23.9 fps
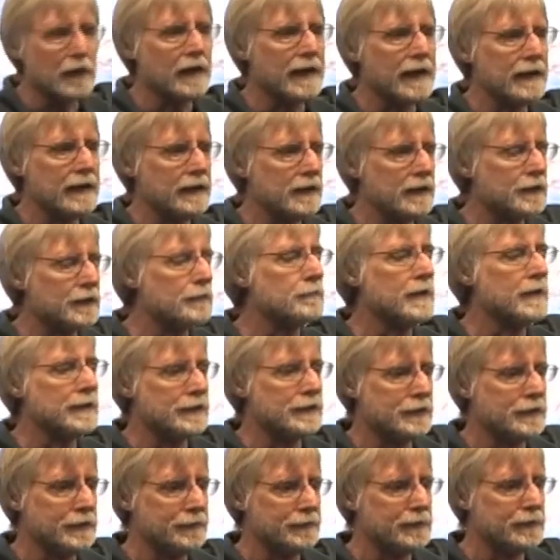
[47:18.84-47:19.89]
the light gets
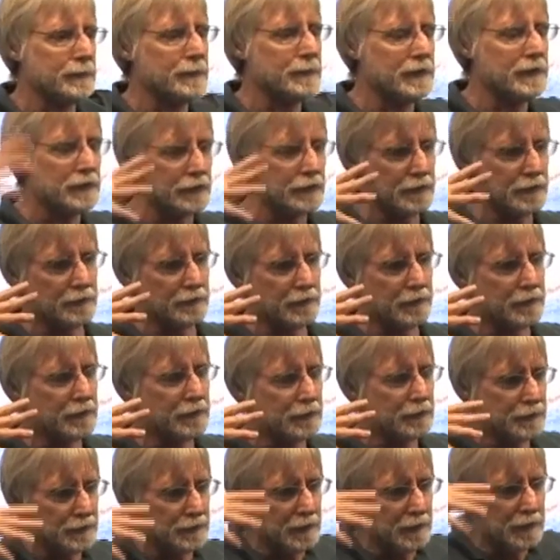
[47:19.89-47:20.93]
redshifted because the Earth
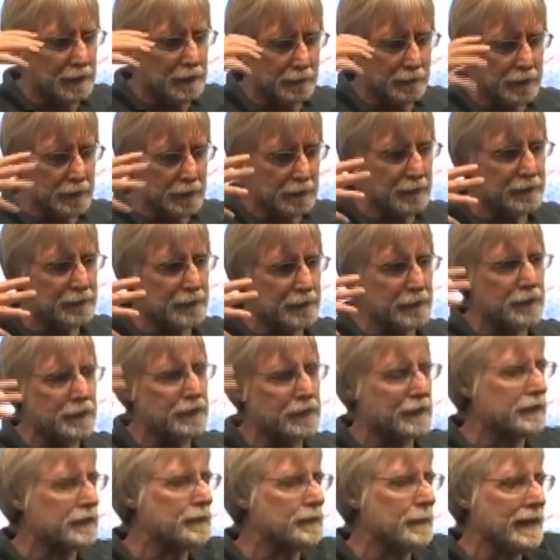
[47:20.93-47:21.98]
is, uh, the universe
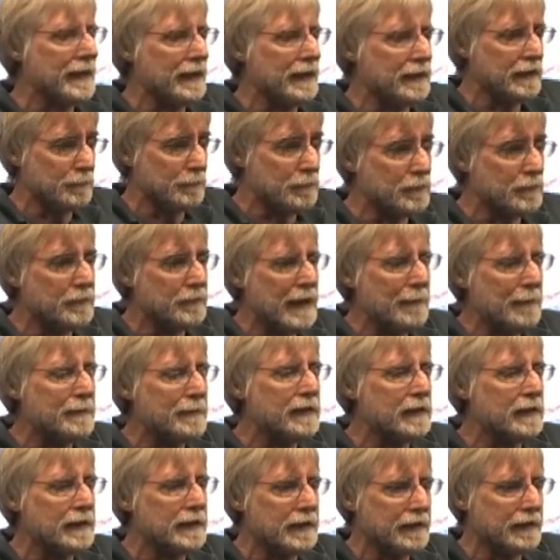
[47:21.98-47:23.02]
is expanding more
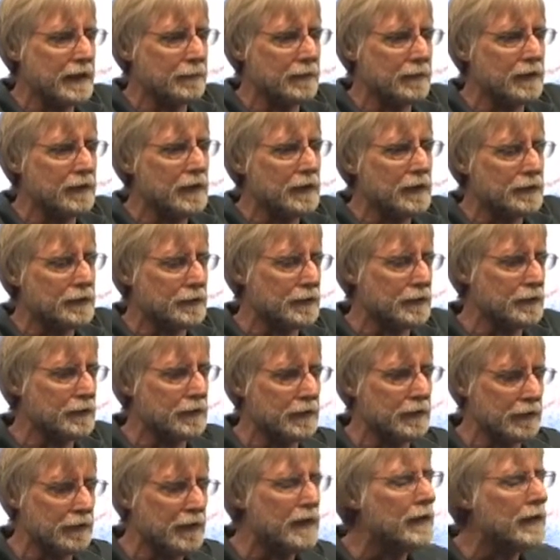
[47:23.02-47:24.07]
rapidly. Than, so,
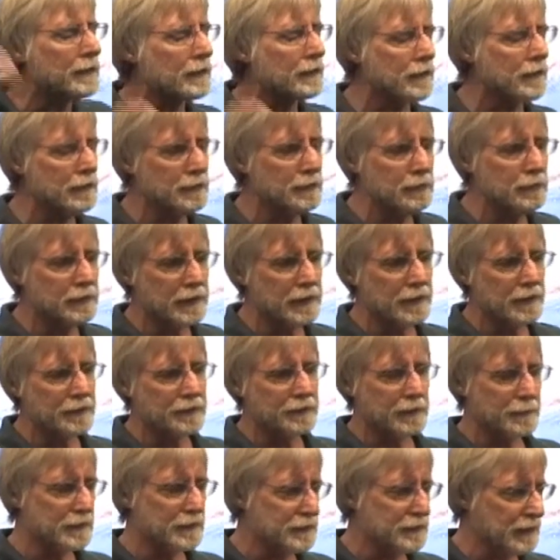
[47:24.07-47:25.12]
been, so the new
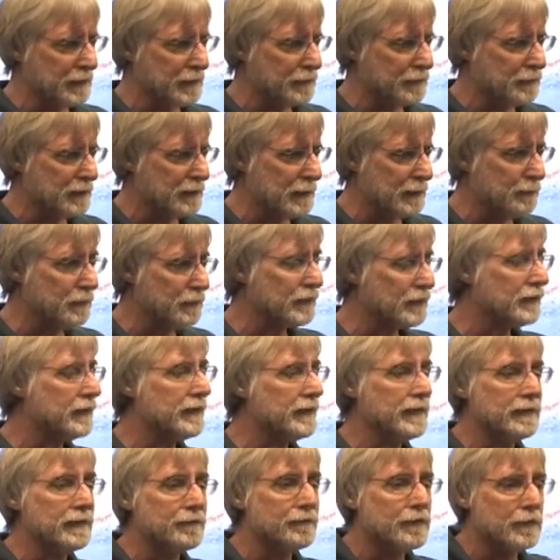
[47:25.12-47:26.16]
telescope, the James Webb, looks
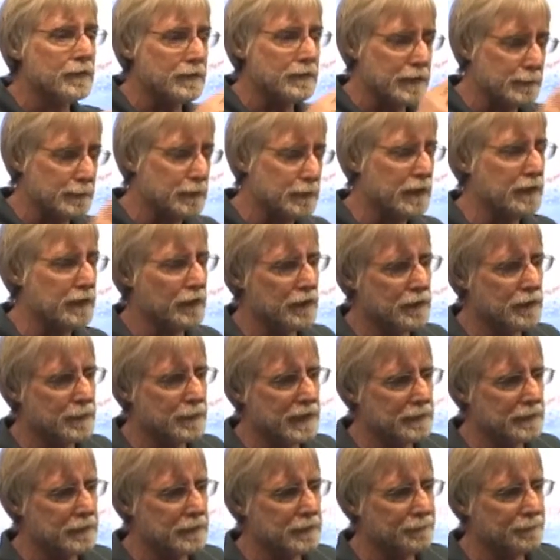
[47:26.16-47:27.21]
in the infrared part of the
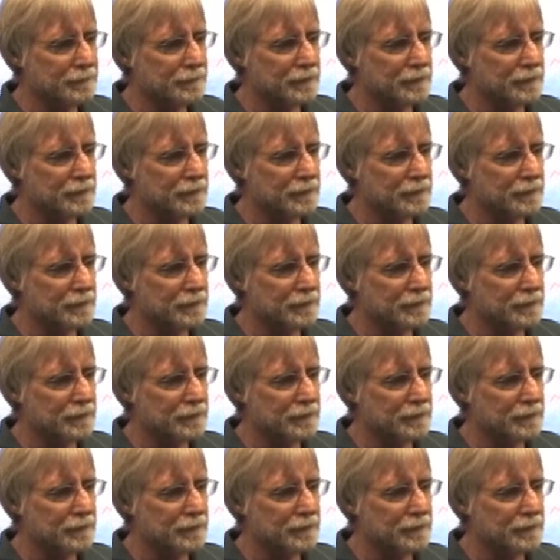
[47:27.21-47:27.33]
spectrum.